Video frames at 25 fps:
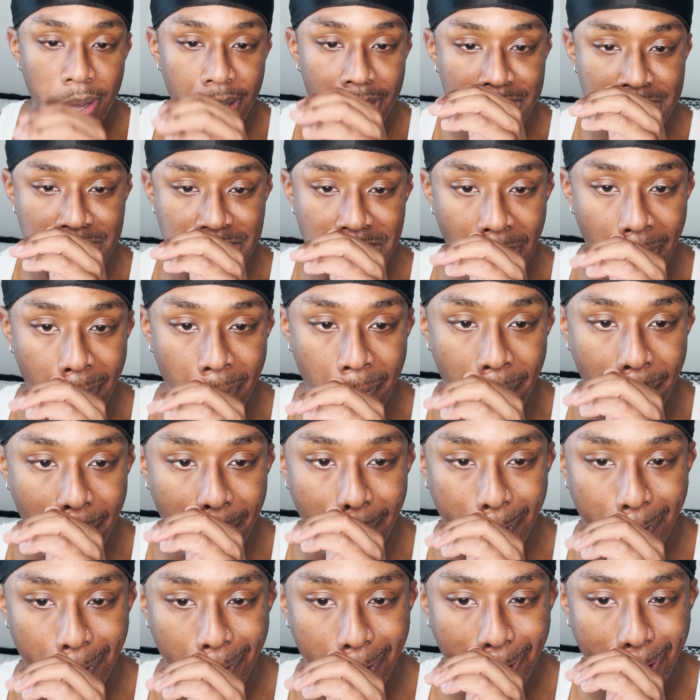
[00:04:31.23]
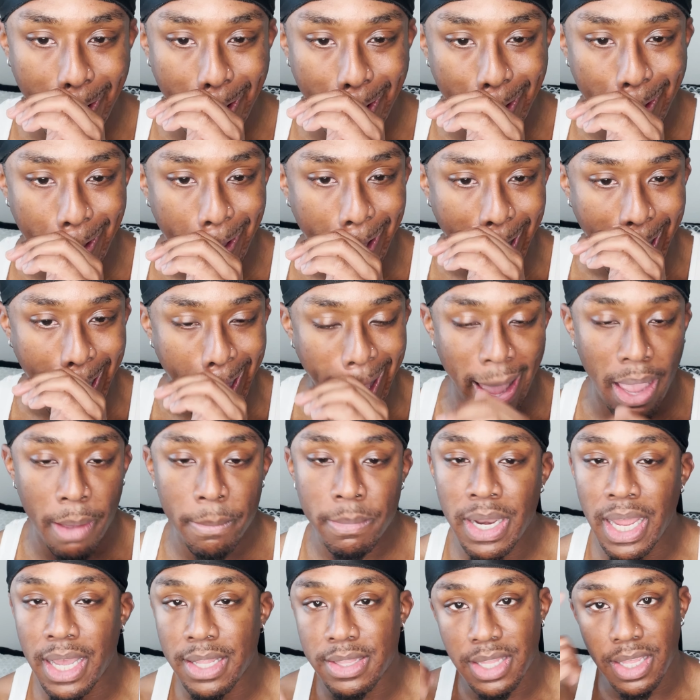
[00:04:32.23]
So
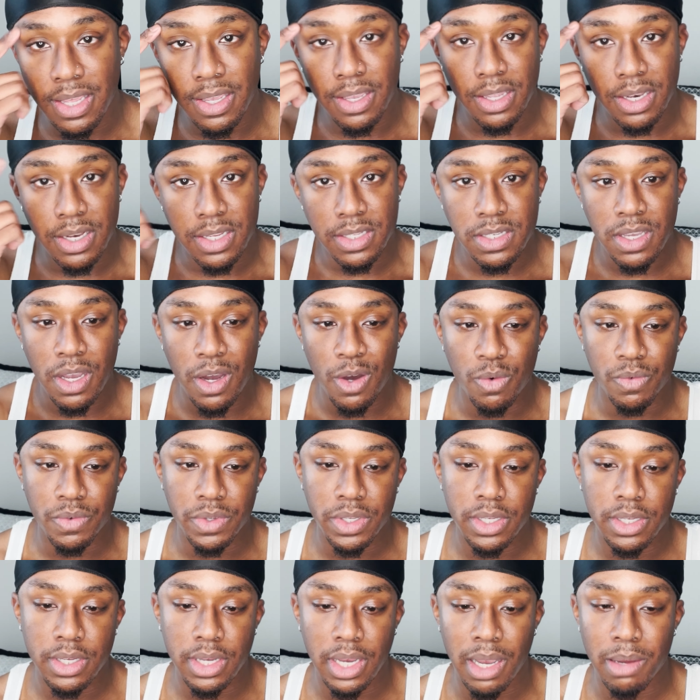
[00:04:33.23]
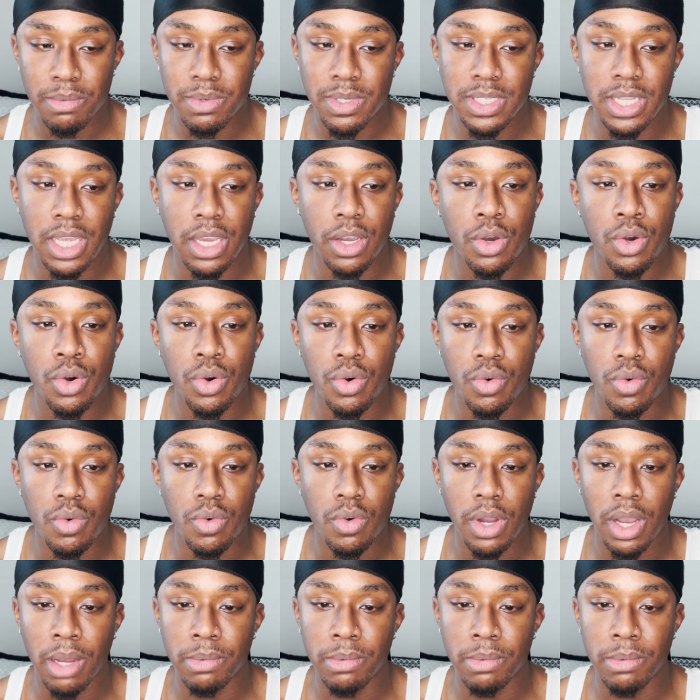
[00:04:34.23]
I'm not thinking it's COVID. I'm just like, cool.